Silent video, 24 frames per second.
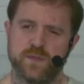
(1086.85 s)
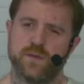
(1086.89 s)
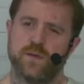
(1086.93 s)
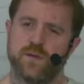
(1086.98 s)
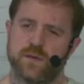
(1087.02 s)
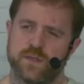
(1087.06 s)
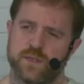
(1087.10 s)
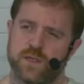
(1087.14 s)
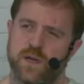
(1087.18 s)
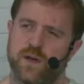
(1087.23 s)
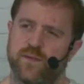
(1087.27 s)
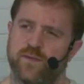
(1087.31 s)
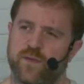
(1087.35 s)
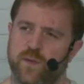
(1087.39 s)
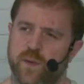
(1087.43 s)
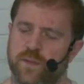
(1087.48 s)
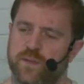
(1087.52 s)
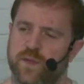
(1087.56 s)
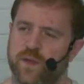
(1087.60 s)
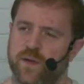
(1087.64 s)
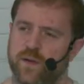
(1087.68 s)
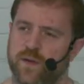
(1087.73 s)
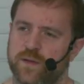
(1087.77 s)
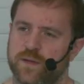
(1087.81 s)
not Java Web
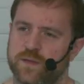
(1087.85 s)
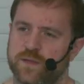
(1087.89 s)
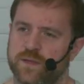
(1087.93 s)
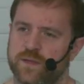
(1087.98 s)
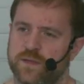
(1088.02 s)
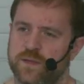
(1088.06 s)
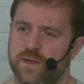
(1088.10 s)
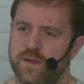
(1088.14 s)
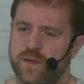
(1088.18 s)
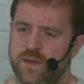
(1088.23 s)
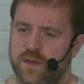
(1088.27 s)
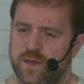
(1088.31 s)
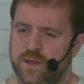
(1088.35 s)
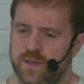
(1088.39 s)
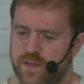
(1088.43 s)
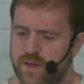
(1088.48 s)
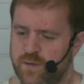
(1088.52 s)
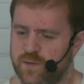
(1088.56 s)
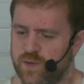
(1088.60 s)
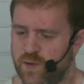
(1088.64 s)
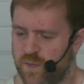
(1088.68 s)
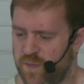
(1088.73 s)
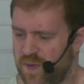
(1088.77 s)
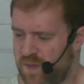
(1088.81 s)
Tokens.
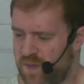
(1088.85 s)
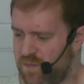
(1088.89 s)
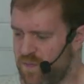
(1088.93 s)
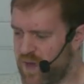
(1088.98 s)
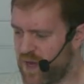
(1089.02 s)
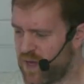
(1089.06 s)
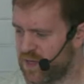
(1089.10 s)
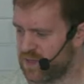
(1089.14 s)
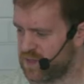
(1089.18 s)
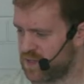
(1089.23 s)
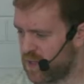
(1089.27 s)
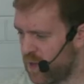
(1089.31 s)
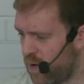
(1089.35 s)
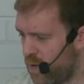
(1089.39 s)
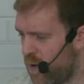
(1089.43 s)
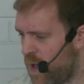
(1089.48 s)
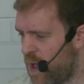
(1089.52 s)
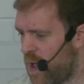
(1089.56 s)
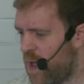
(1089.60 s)
Those would be big and slow.